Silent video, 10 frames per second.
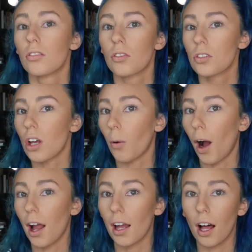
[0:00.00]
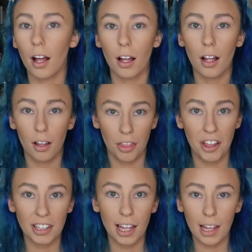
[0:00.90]
So I
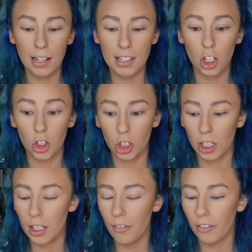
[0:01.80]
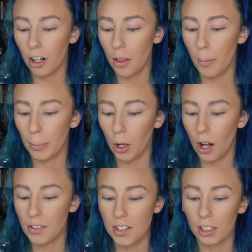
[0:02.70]
think that that's good for the
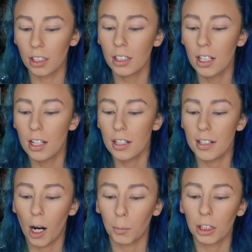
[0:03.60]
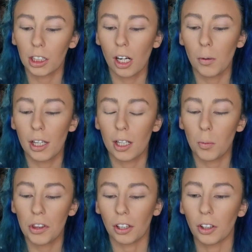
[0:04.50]
bronzer. Now we're gonna go in
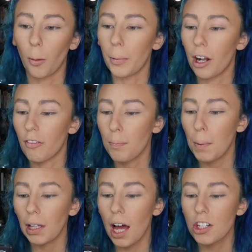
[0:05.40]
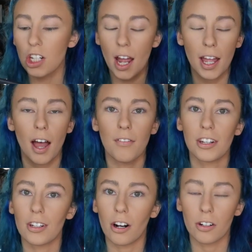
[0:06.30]
with a little bit of blush. I have
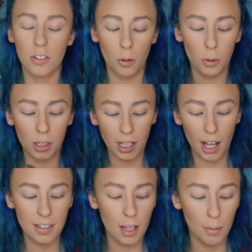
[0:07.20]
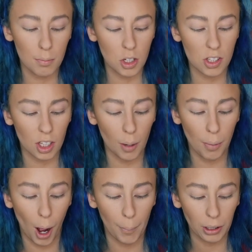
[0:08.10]
NARS Orgasm. Just gonna
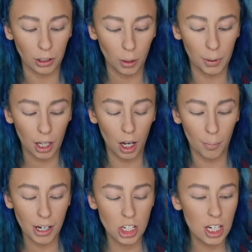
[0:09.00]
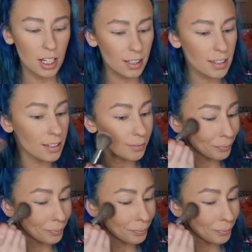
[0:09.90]
pop a little bit on my cheeks.